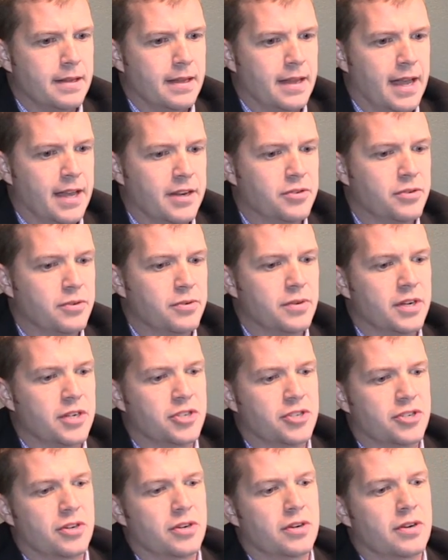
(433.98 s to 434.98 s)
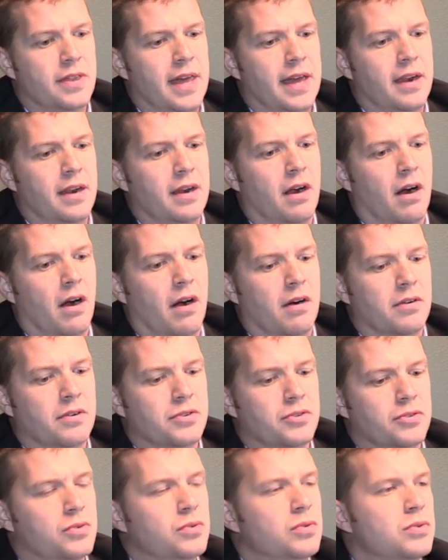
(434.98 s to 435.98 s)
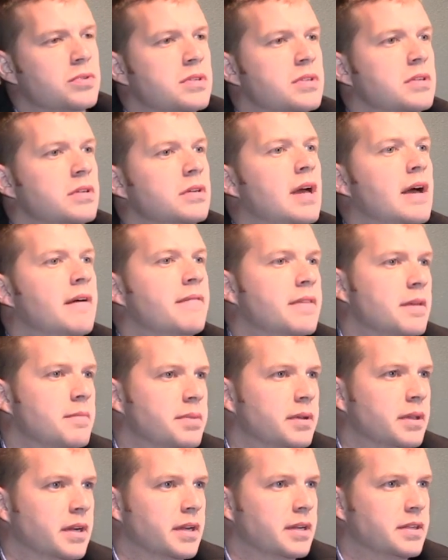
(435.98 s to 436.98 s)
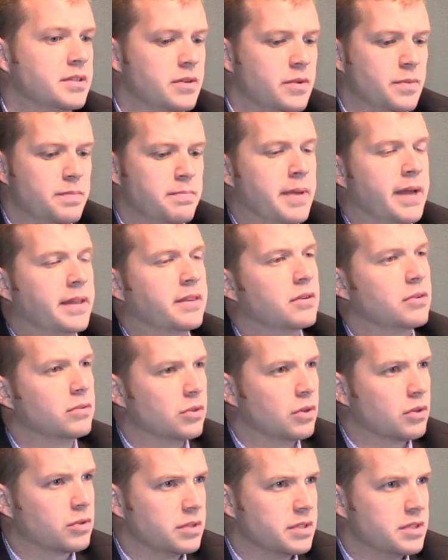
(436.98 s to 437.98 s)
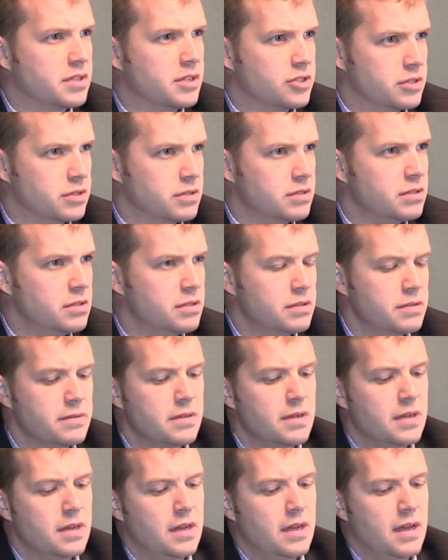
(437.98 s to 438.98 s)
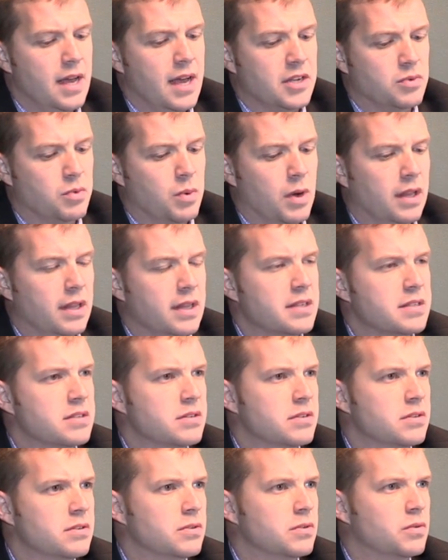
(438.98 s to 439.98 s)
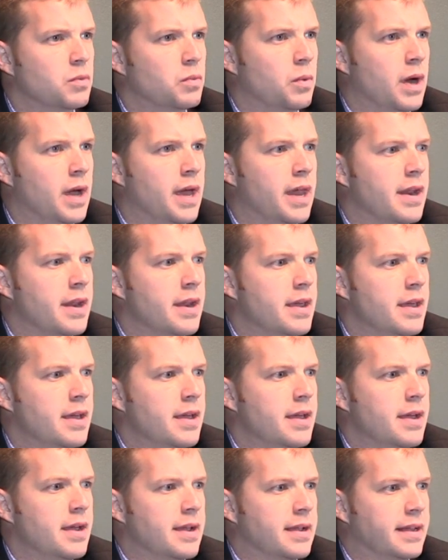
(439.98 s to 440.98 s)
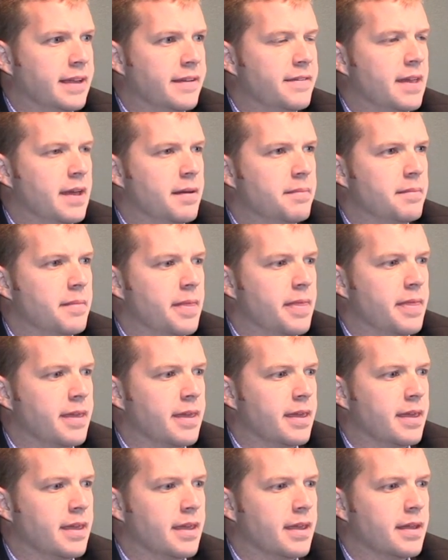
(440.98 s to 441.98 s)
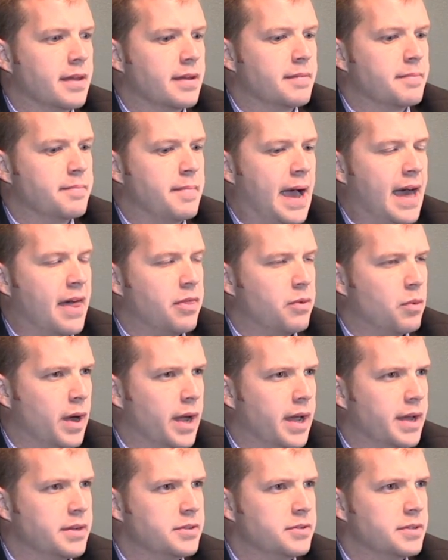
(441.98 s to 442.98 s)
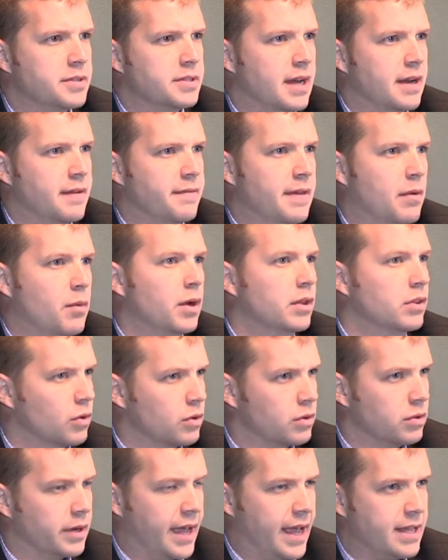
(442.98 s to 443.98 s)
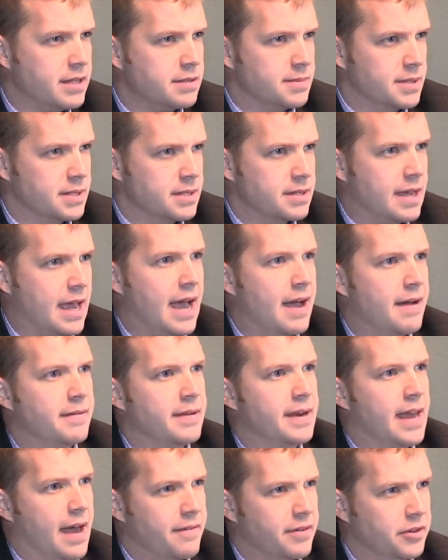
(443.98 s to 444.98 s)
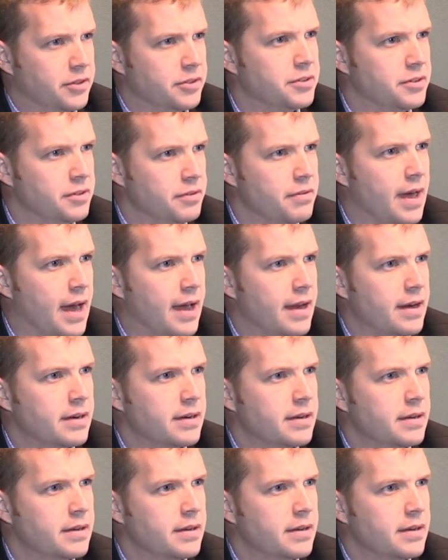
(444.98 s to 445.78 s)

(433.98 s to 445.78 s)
and to ensure that our schools still have the ability to make their own local decisions, as well as to give them the pathway to decide if they want local enhancements, to have an avenue to do that.